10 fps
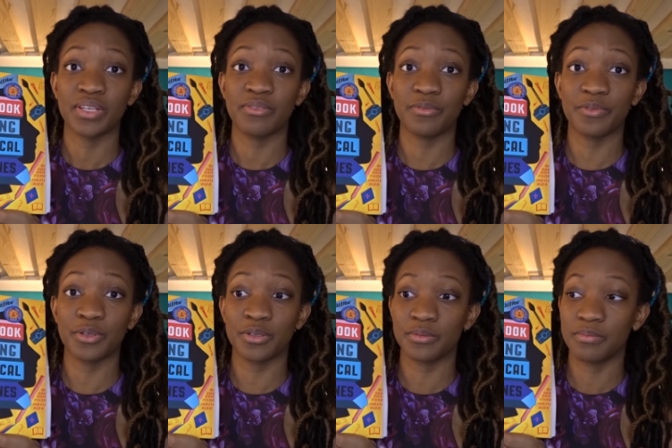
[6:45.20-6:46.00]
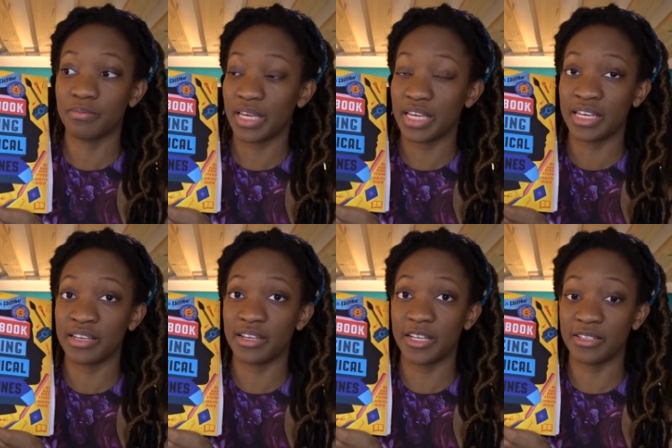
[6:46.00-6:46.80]
for
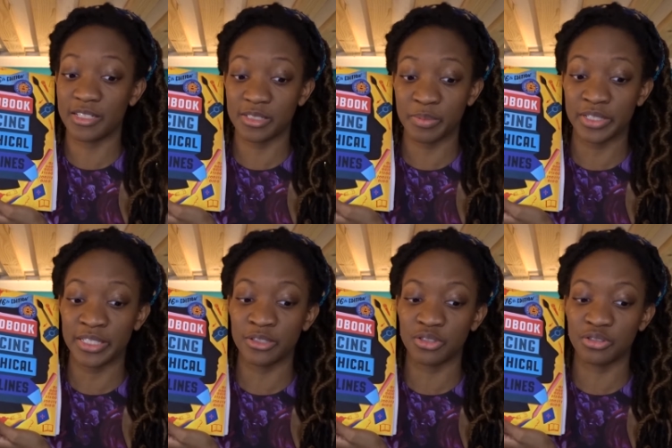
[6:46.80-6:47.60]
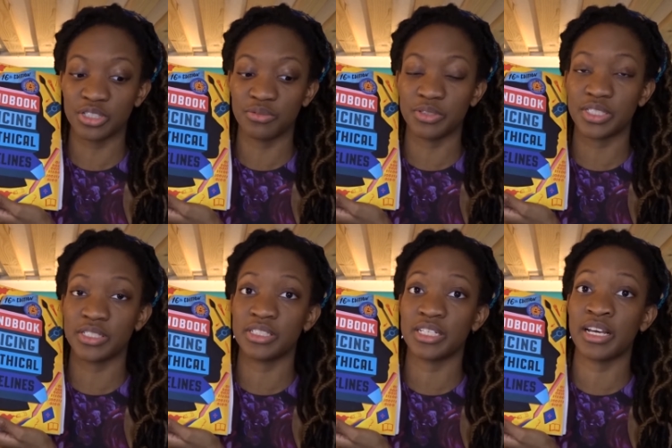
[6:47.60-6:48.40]
making this part of the illustration? What's a
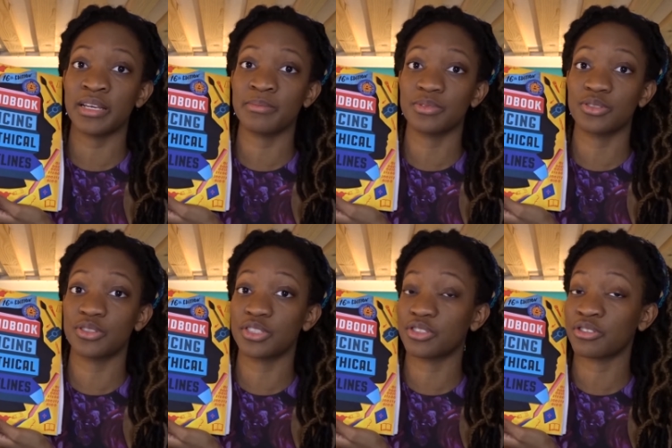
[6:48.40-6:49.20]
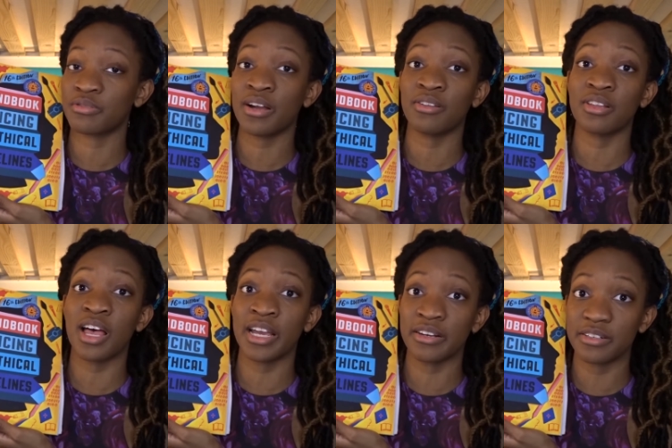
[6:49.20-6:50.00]
good time to turn around
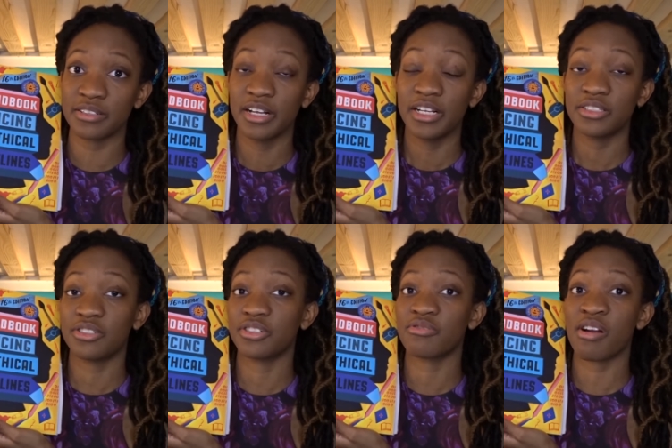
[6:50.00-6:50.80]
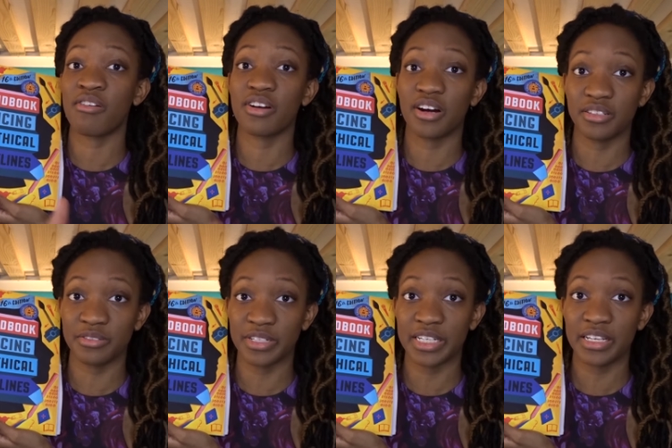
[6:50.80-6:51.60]
line art, to turn around
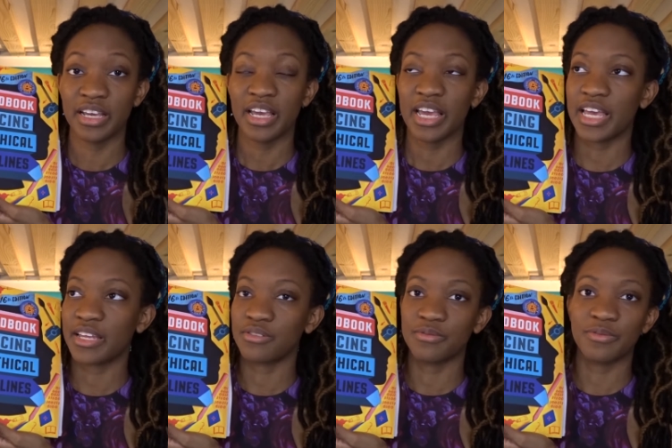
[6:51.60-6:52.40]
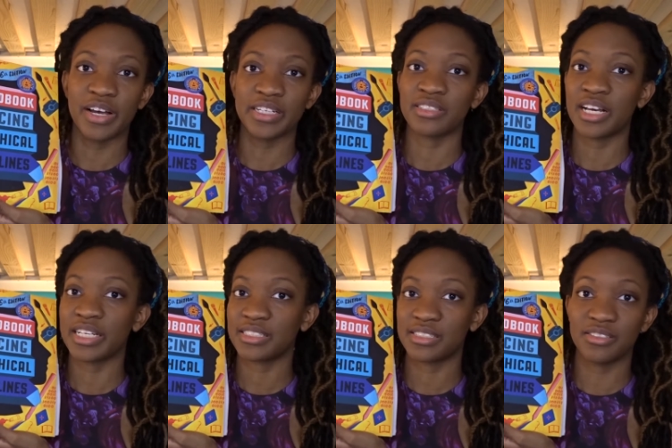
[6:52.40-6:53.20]
coloring and
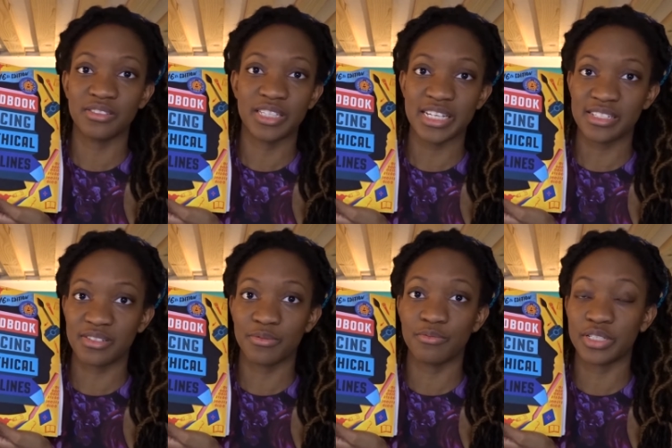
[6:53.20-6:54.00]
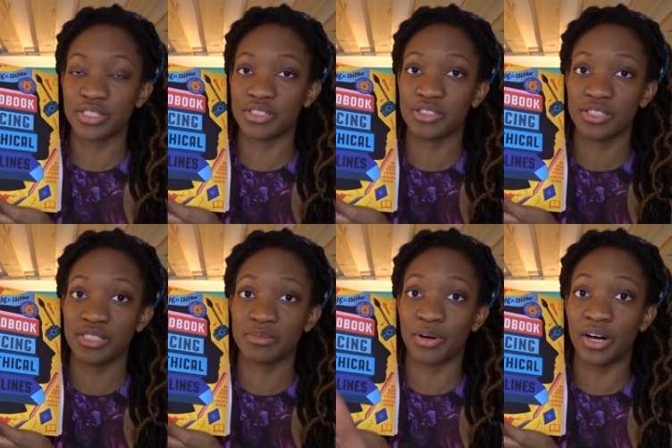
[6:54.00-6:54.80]
finalize this? What's a good
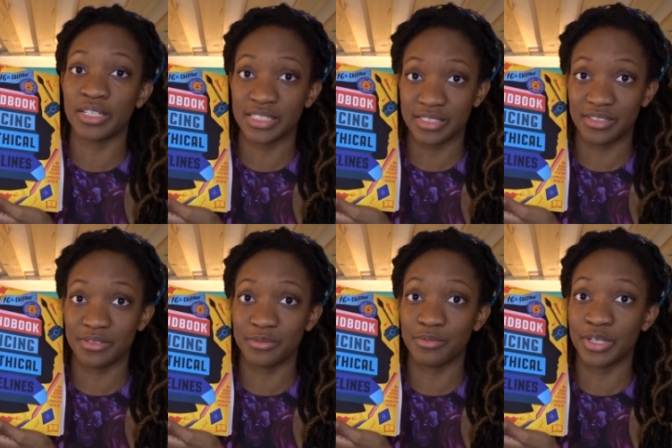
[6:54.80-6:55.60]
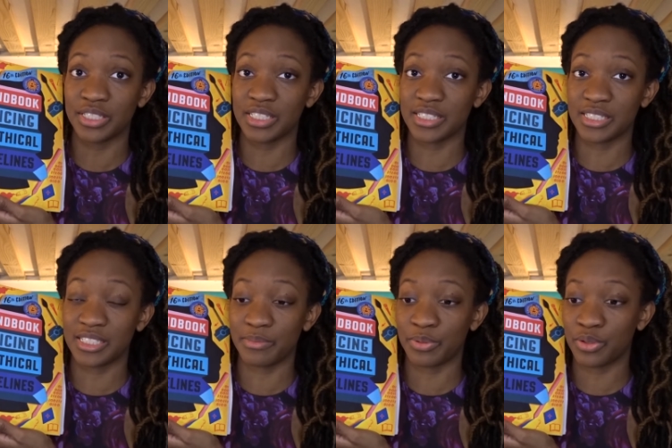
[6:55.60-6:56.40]
deposit? What is a
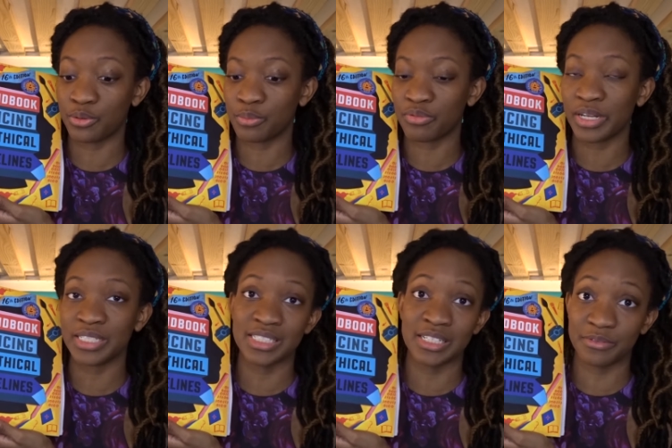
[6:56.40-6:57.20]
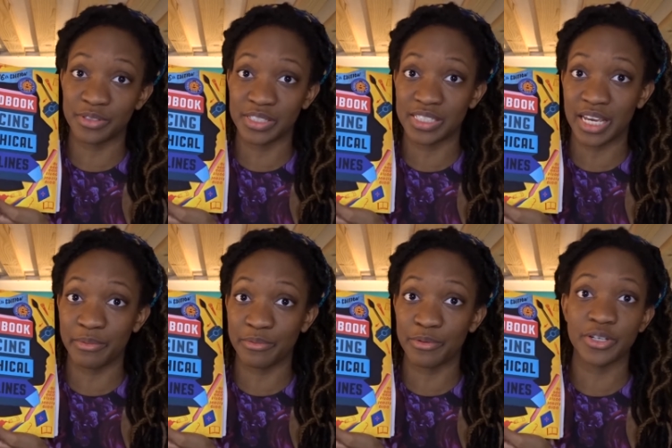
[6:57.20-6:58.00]
typical pricing for this
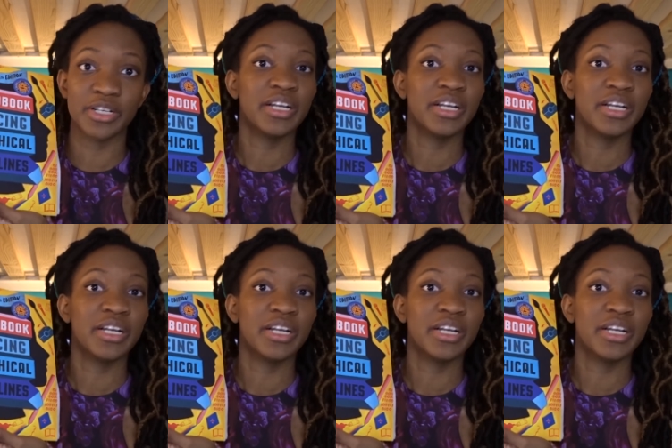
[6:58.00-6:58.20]
type of work?